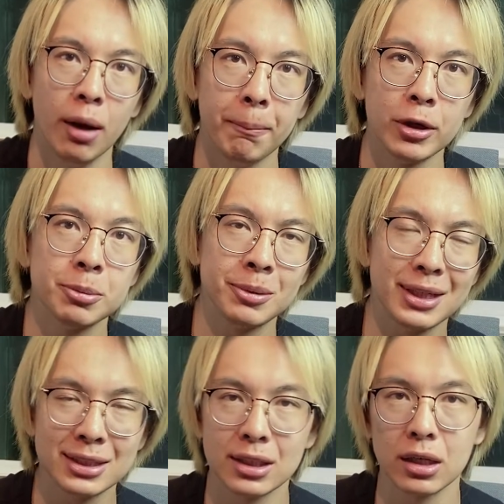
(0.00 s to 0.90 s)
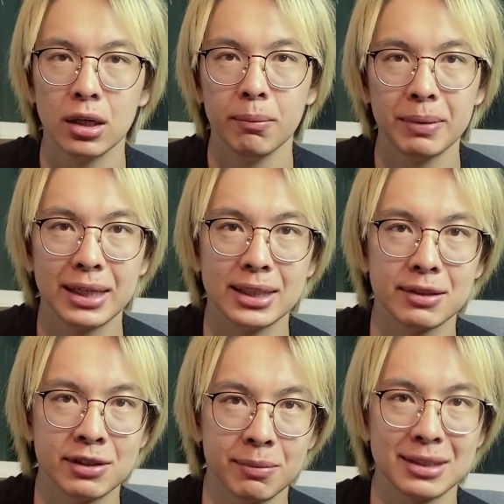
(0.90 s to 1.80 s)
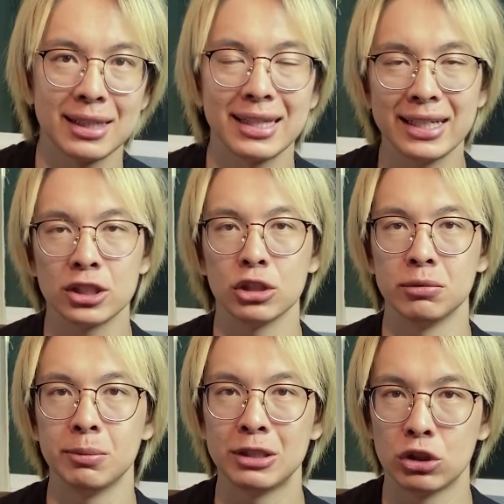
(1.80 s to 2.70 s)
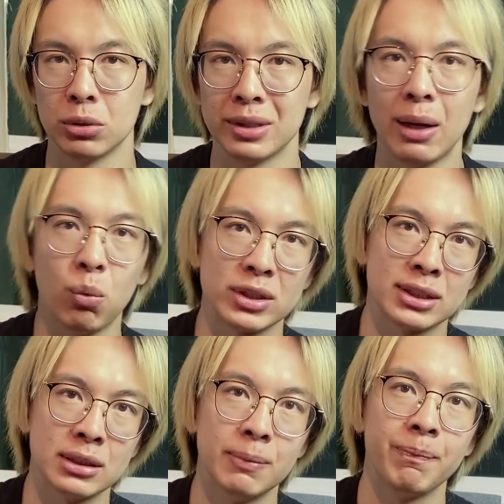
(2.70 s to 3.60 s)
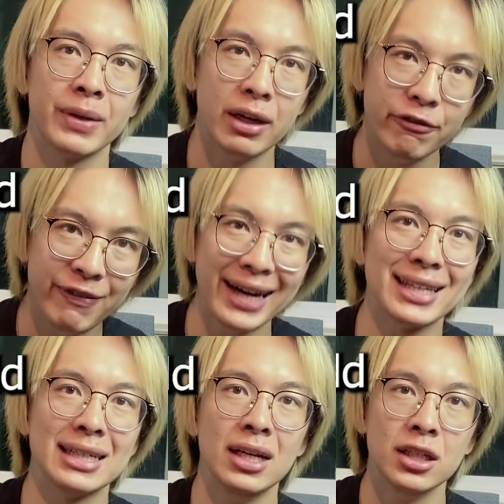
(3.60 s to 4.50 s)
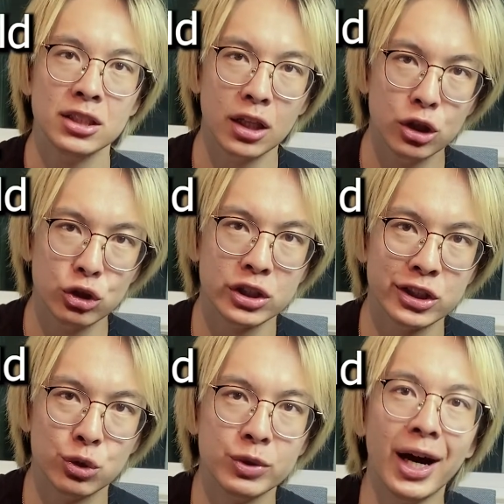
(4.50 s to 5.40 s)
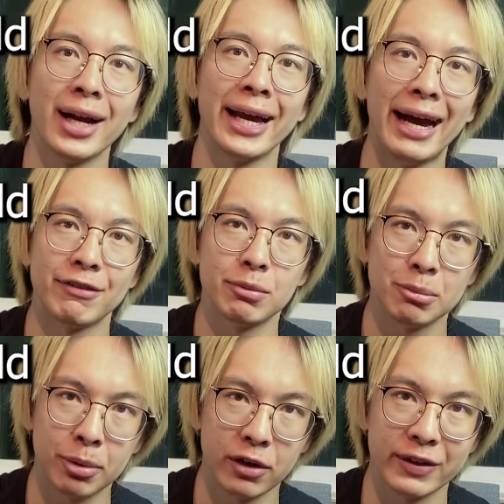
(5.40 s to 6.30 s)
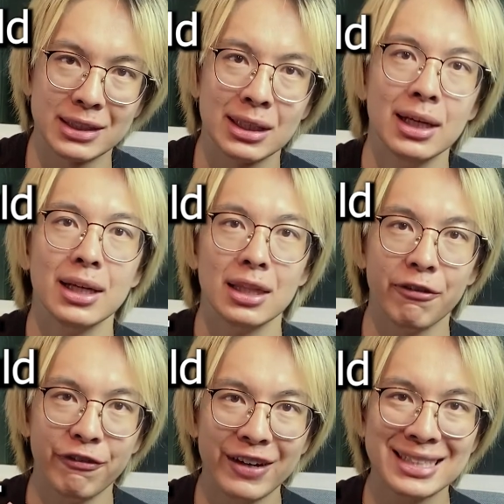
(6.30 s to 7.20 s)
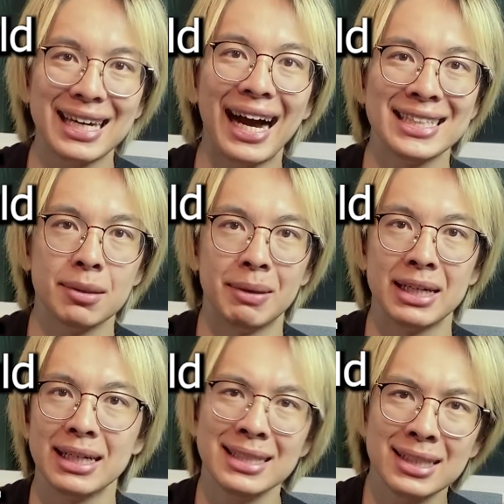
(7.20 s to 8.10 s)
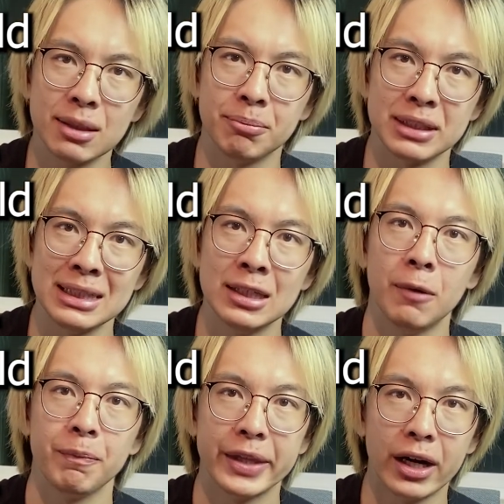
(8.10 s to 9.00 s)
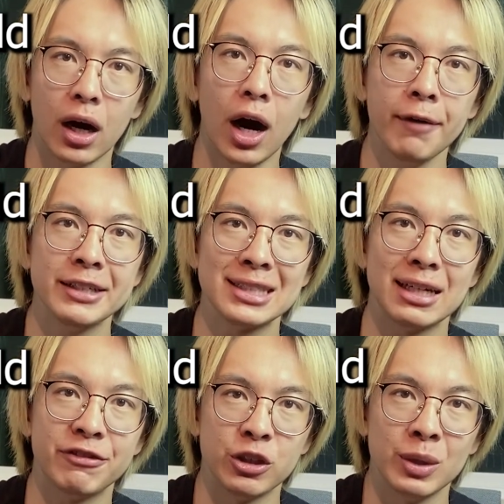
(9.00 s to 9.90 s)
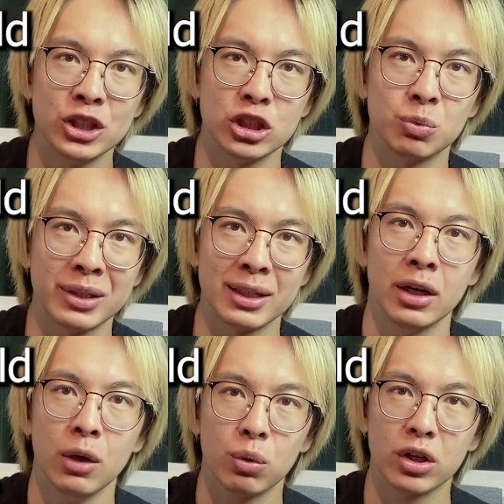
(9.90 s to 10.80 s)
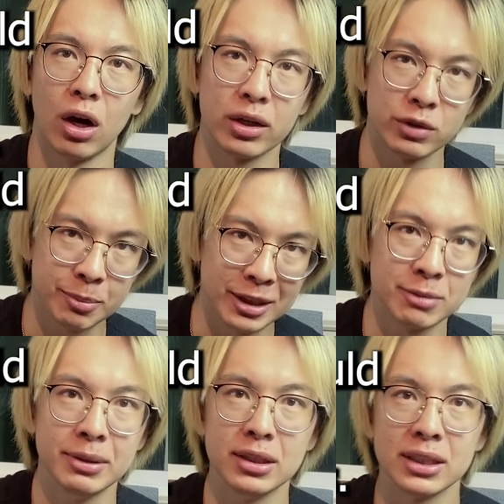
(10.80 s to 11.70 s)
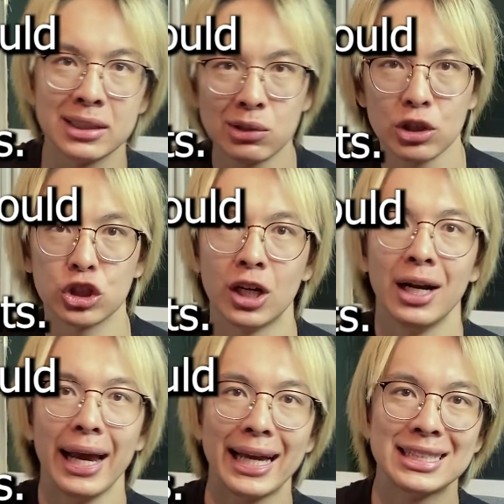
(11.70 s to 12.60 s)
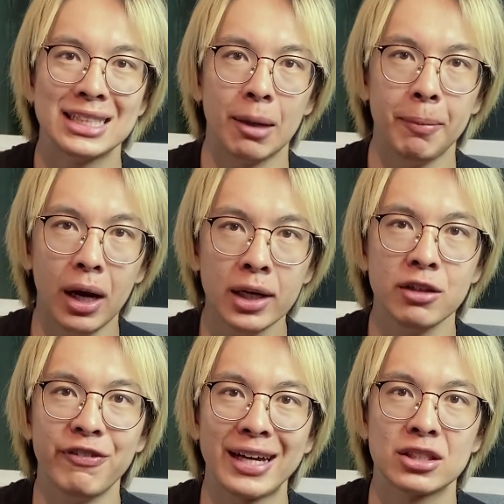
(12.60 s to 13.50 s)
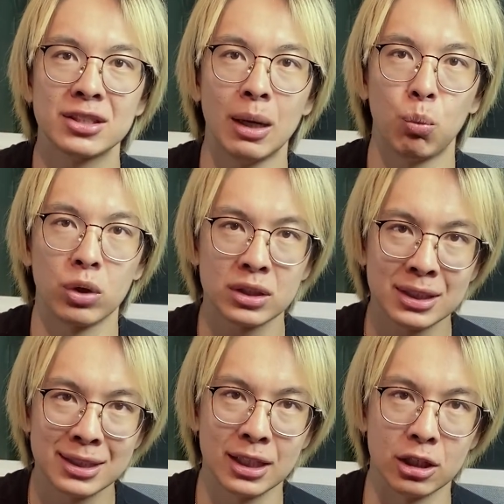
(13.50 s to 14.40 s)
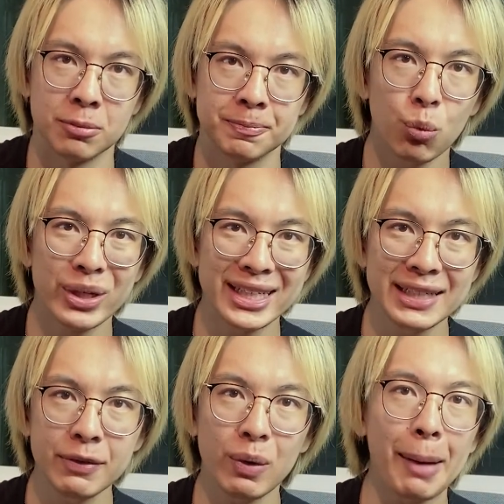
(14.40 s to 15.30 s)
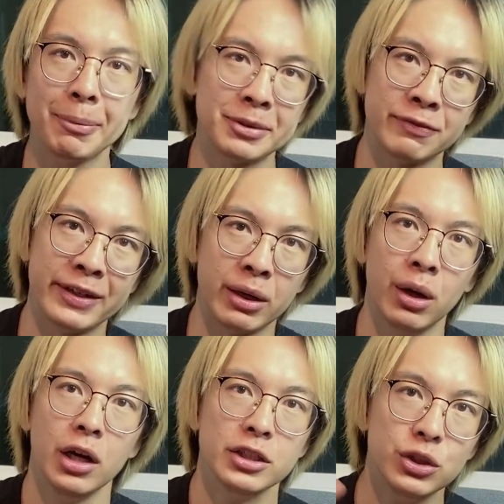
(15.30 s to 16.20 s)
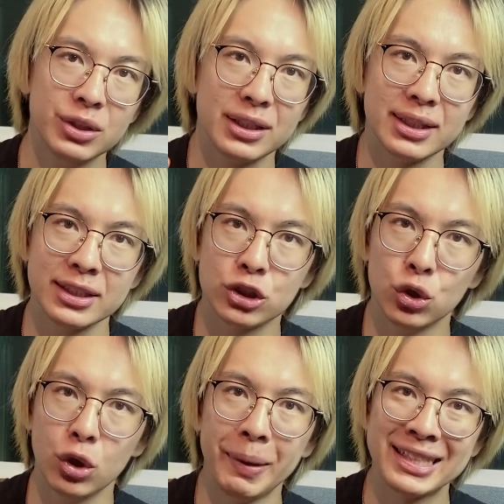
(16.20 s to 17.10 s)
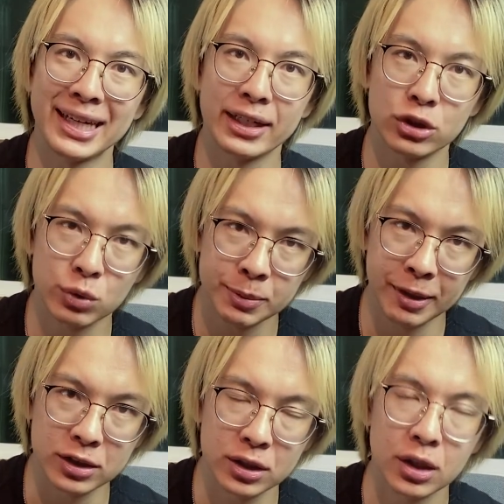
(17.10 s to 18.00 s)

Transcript: Most people get stuck because of something that they assumed to be true that wasn't. Finally, solutions do not have to be perfect. The fix I submitted isn't complete. There are obviously a few issues with it regarding responsibility, structure, and some other factors that weren't considered. We can even wrap up this video using this Google maintainer's response.